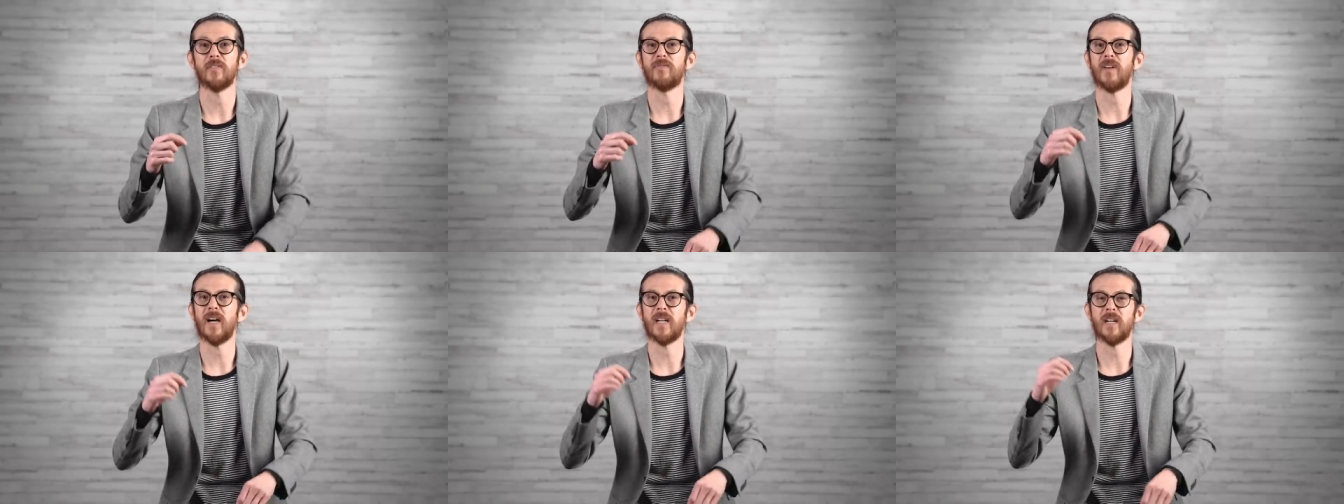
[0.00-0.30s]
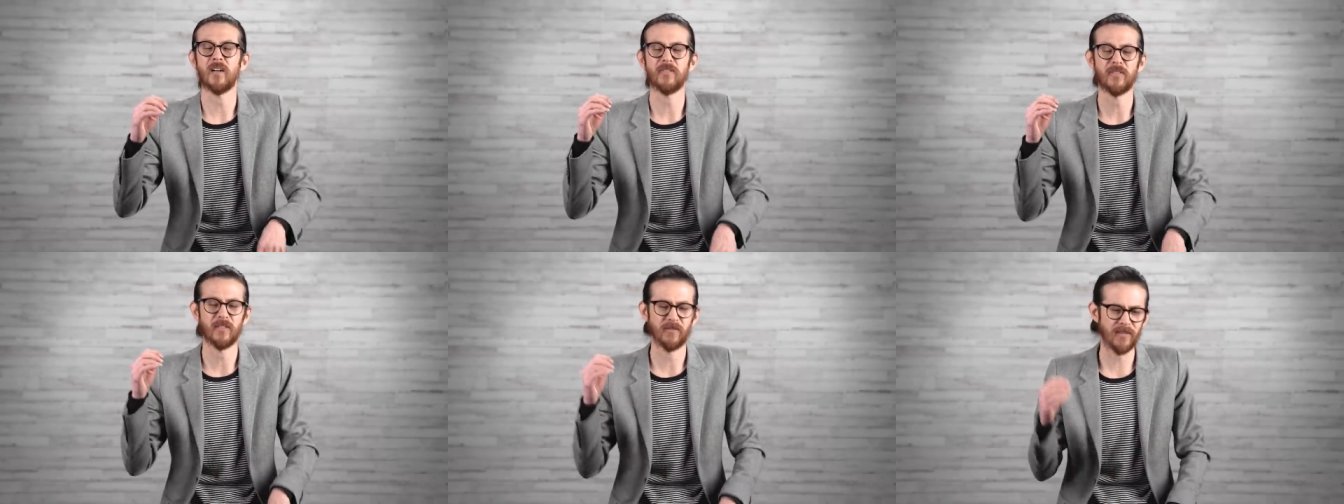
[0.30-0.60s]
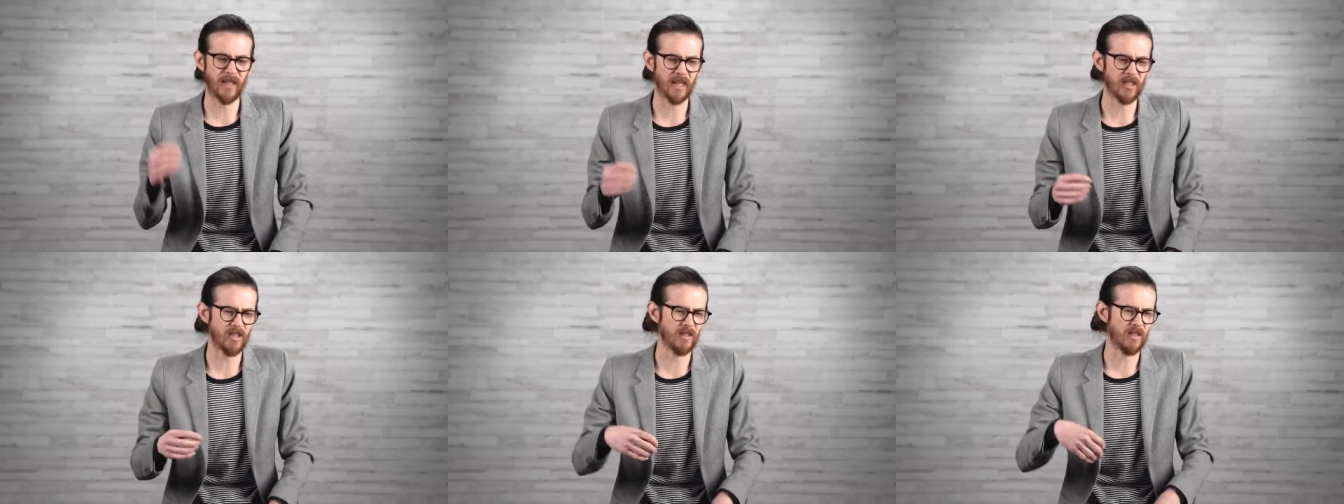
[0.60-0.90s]
Fight off
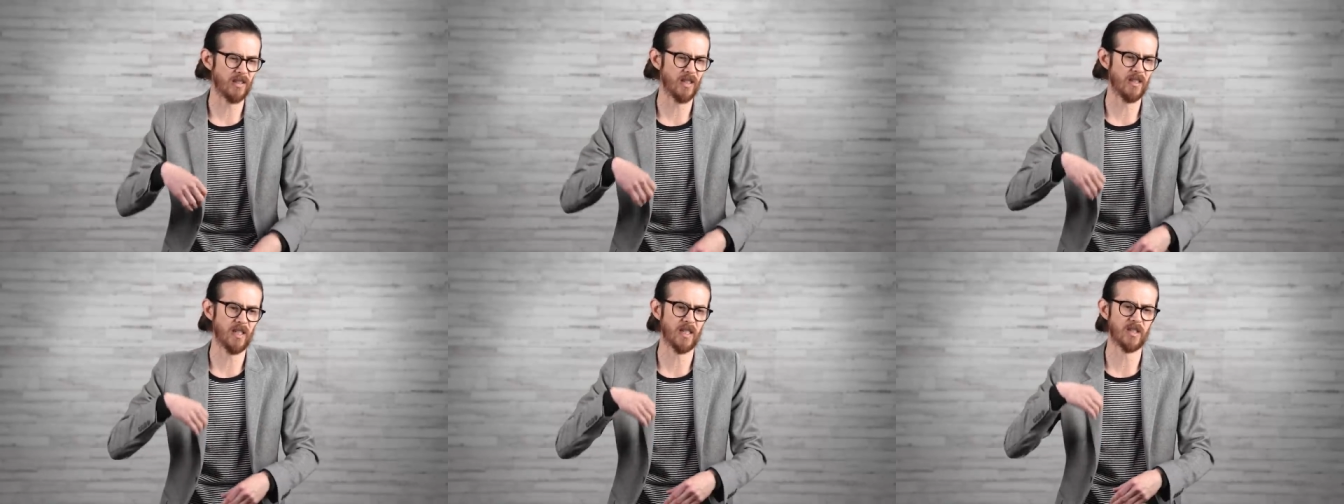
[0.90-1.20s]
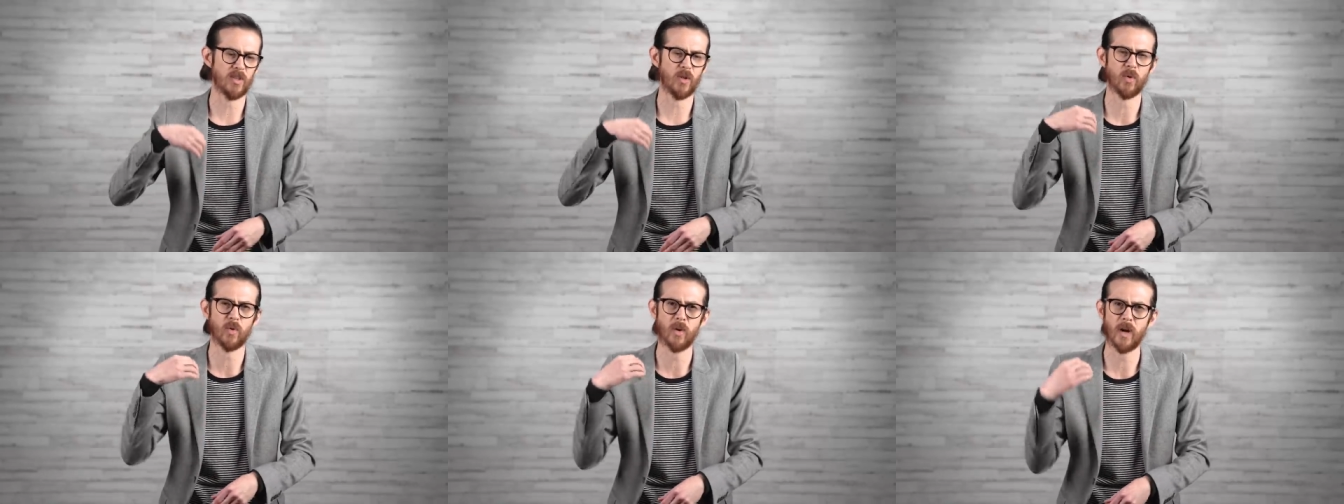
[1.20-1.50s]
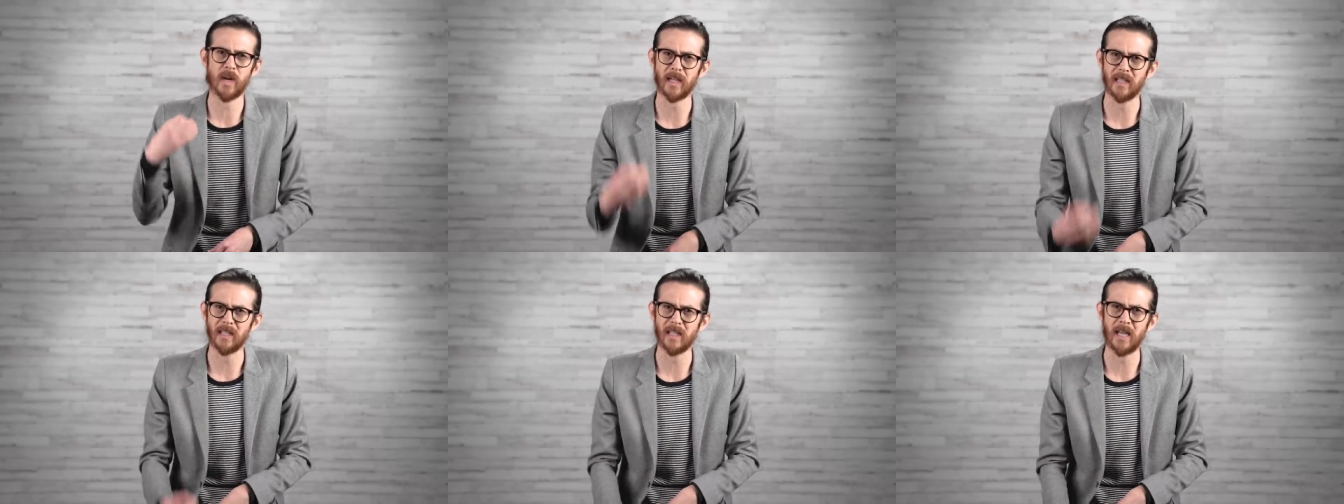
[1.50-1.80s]
infections such as
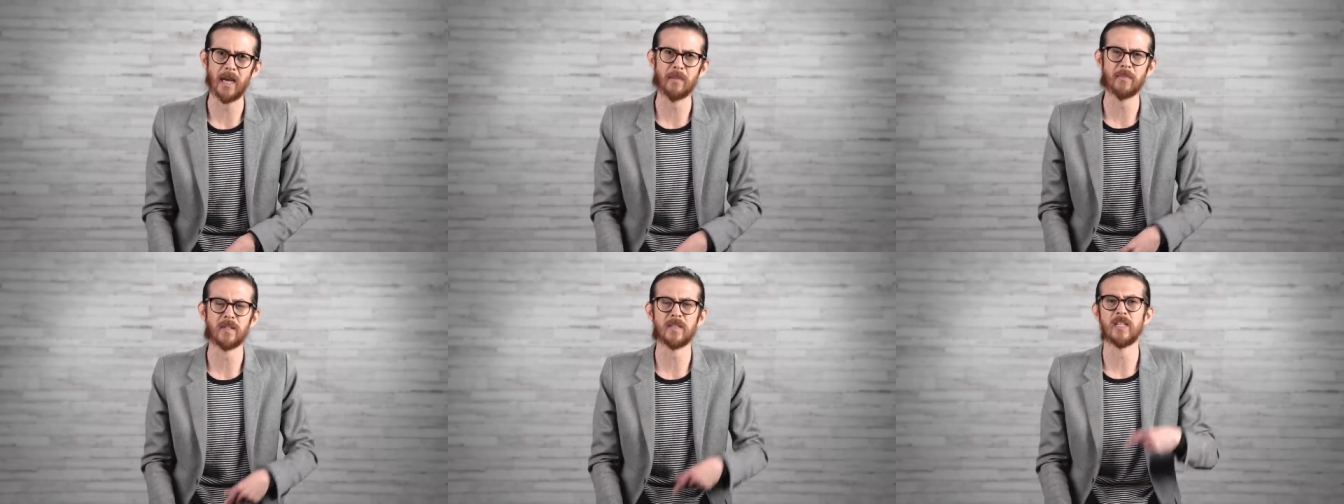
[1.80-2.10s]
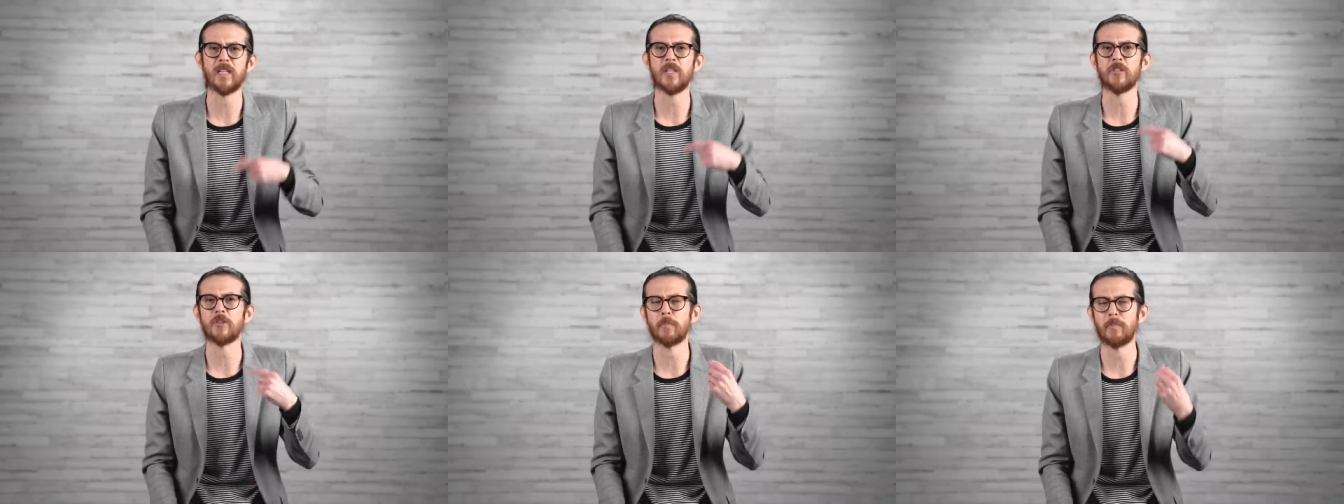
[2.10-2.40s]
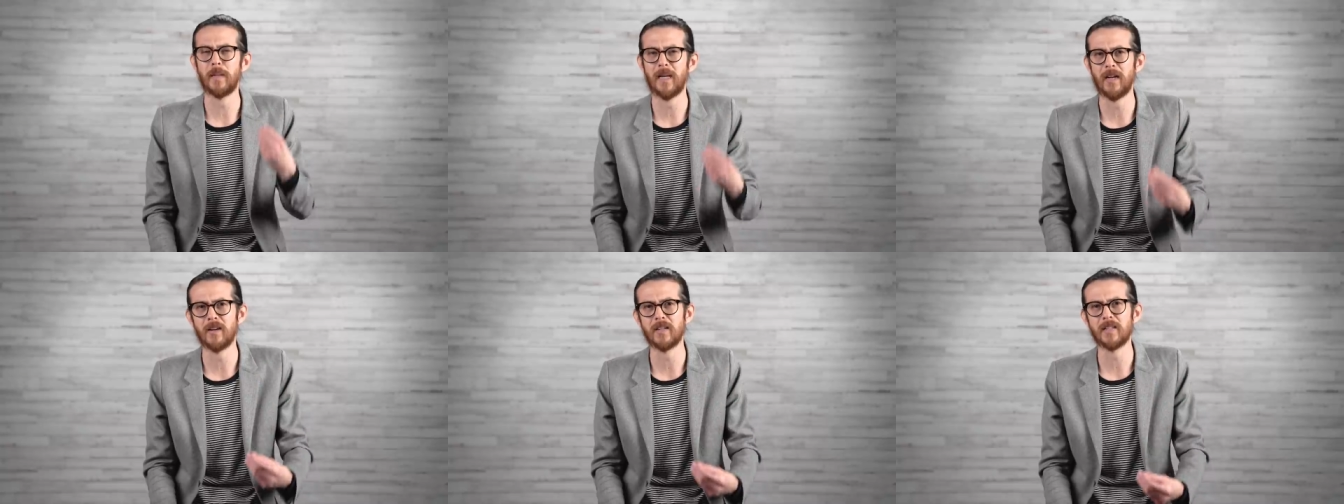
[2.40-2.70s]
chronic Lyme disease or
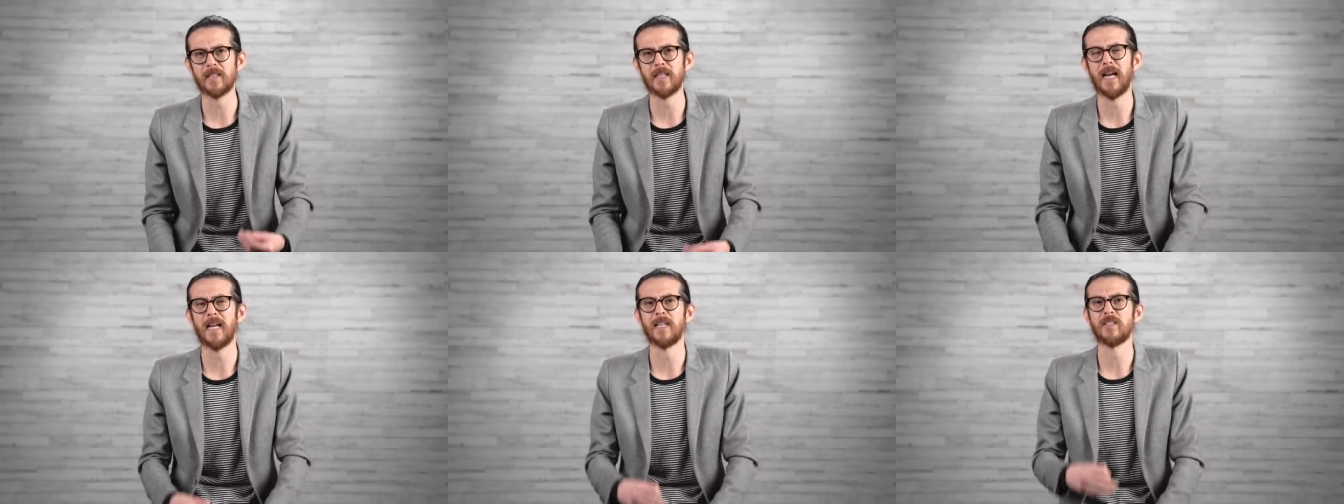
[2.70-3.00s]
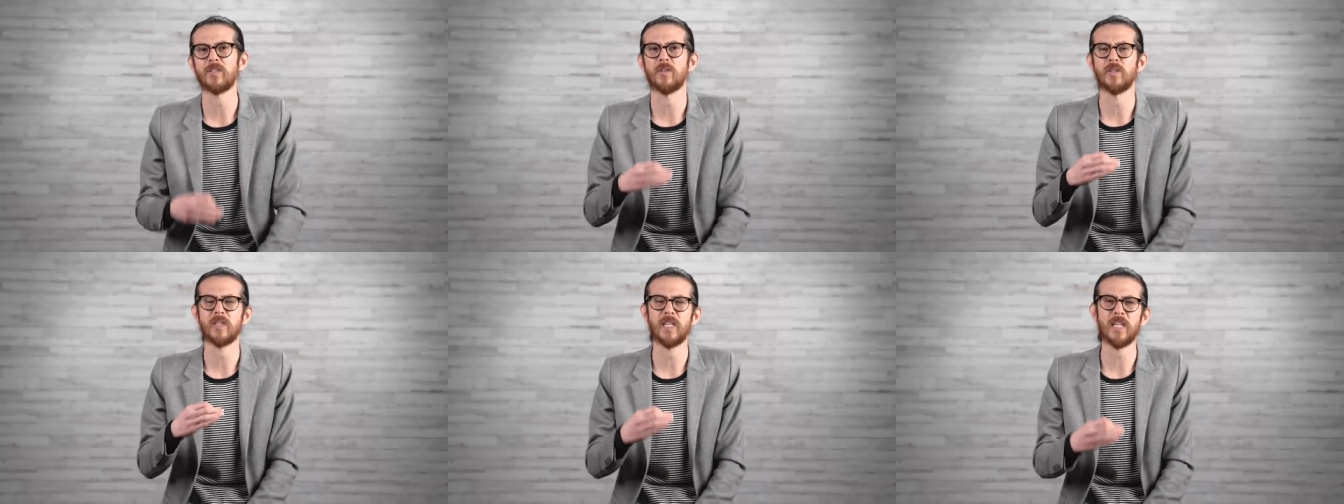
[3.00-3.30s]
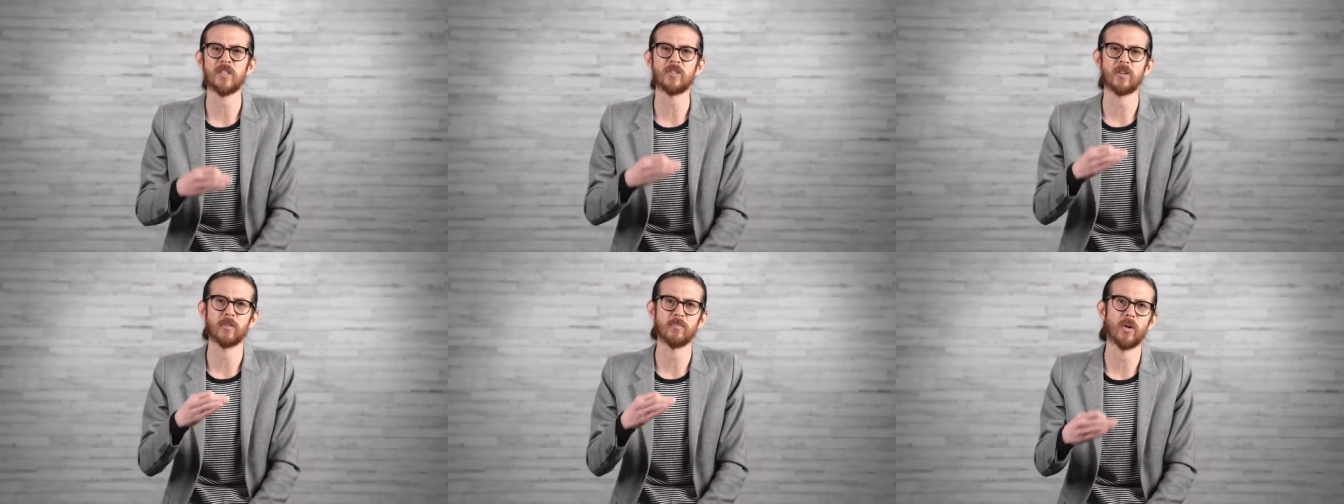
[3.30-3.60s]
parasites or
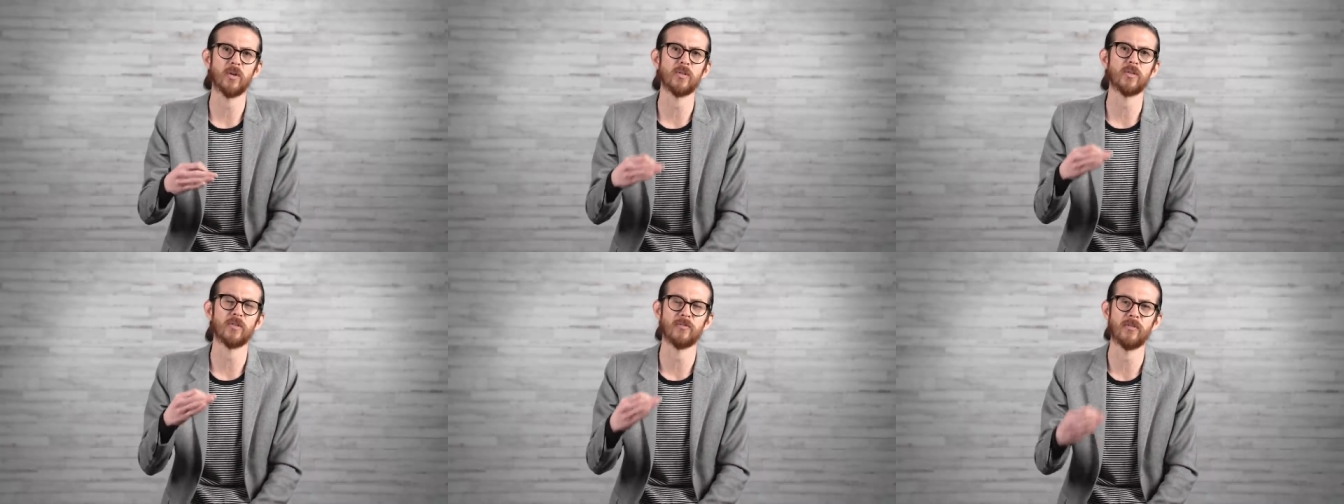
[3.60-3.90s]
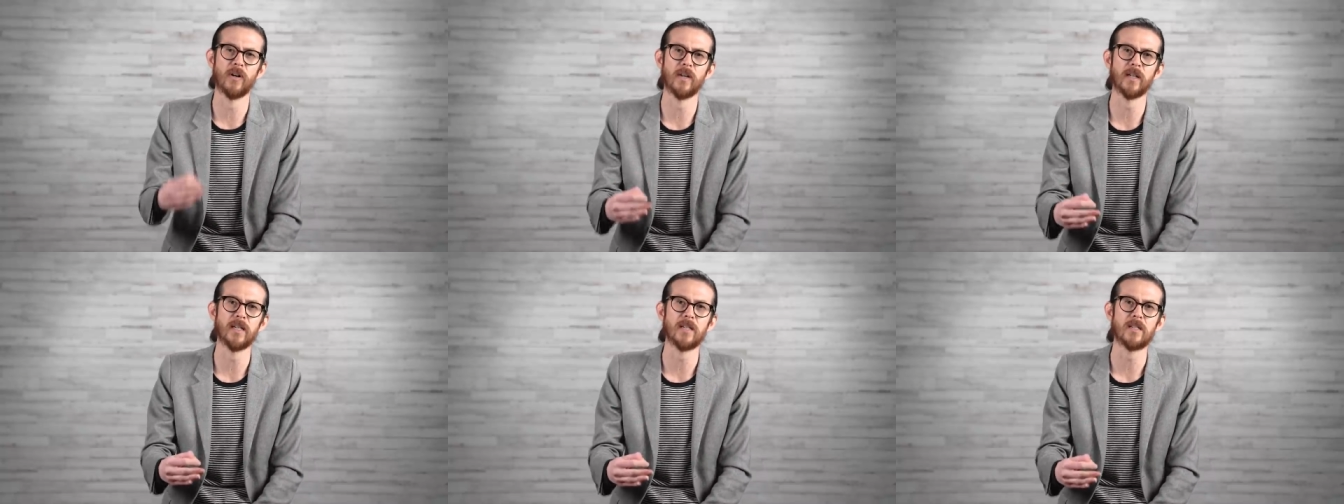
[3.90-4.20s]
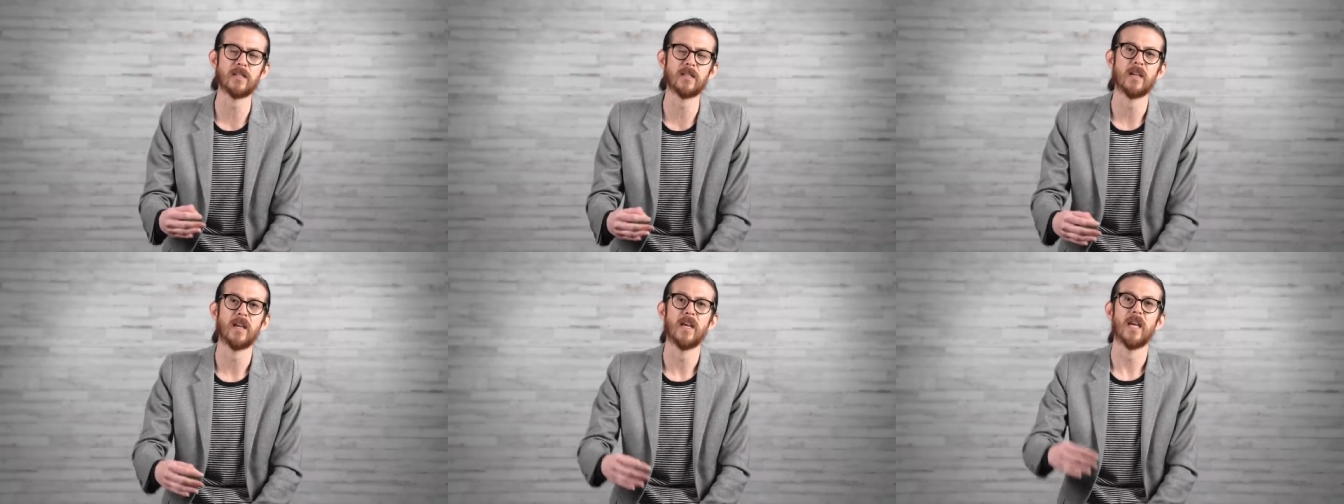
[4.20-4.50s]
yeast or mold or
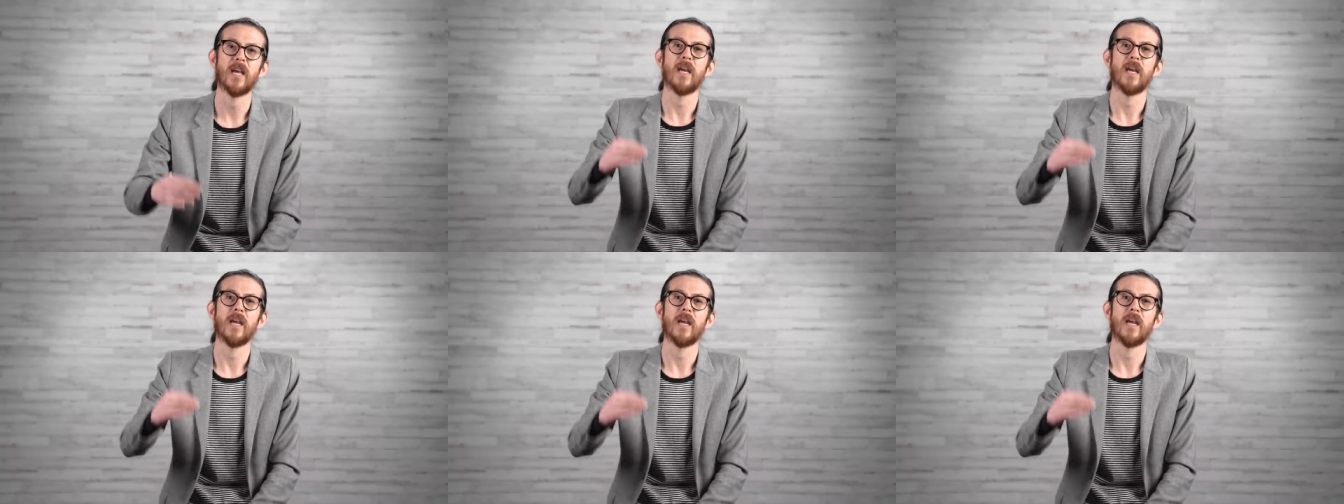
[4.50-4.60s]
fungus.